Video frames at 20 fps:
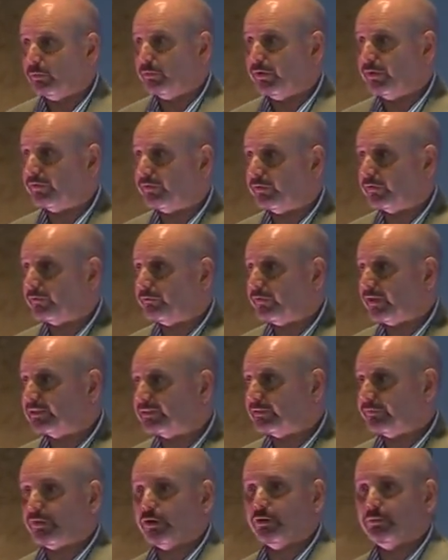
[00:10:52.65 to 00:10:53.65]
with the
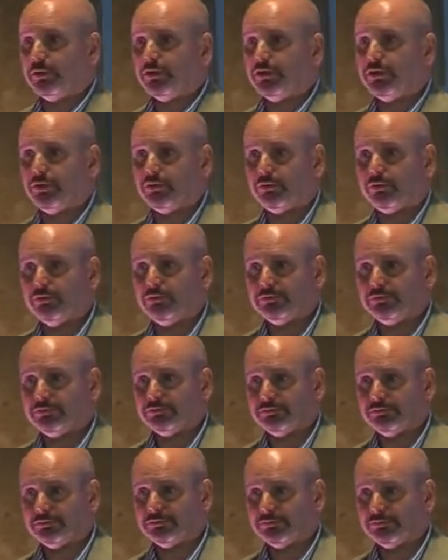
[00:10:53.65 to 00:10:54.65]
fast phobia cure,
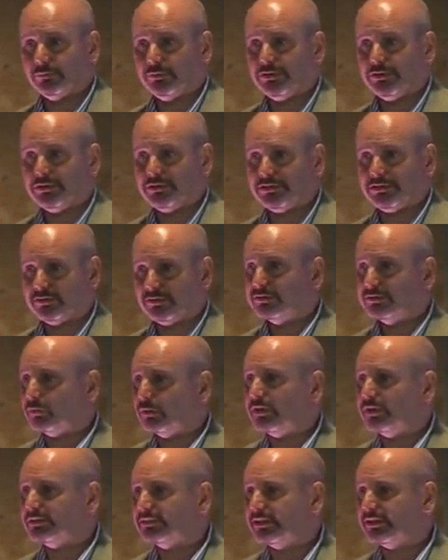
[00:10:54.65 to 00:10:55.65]
which does
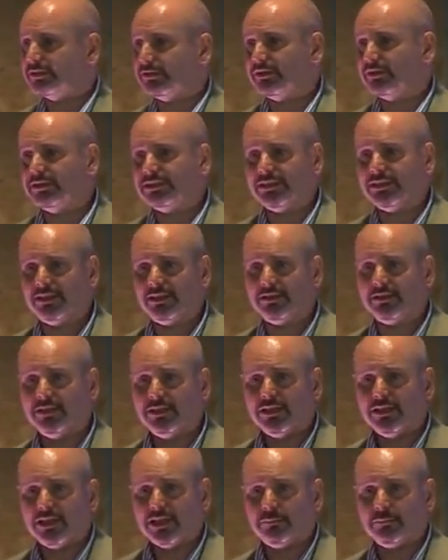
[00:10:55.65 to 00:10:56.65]
what it says on the tin,
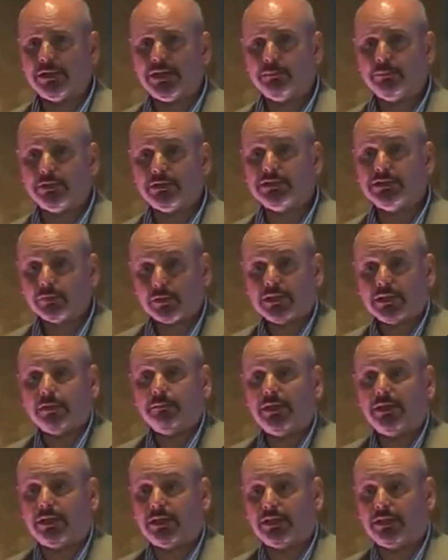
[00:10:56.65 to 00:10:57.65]
and maybe in 20
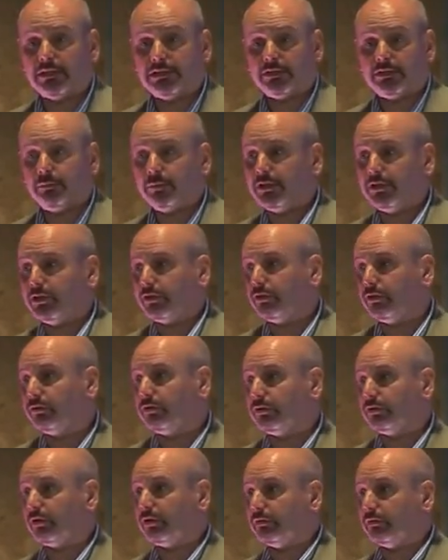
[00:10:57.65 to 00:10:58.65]
minutes you'd be
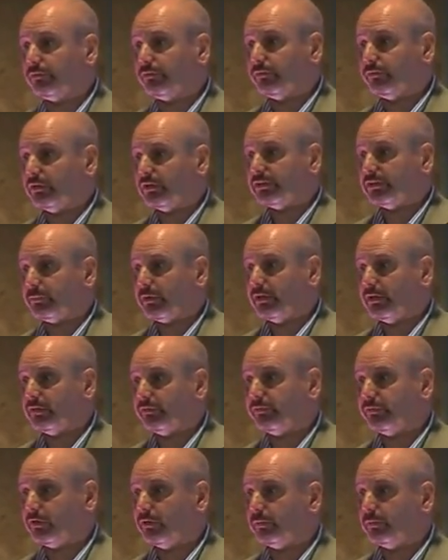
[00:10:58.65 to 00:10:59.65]
cured of a
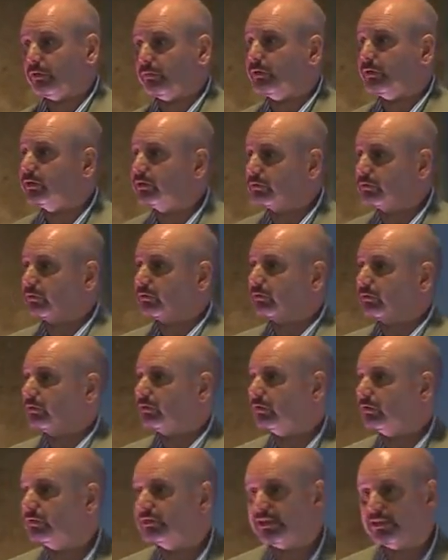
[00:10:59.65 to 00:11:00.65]
spider phobia, which
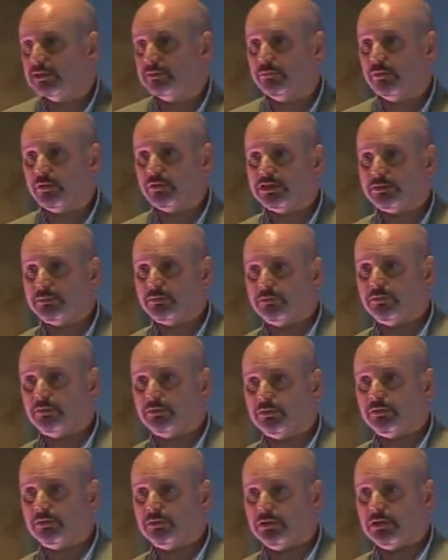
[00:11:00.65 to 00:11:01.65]
could have taken months
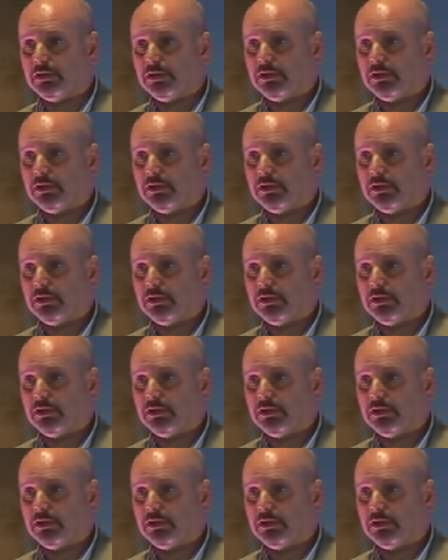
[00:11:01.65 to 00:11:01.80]
before.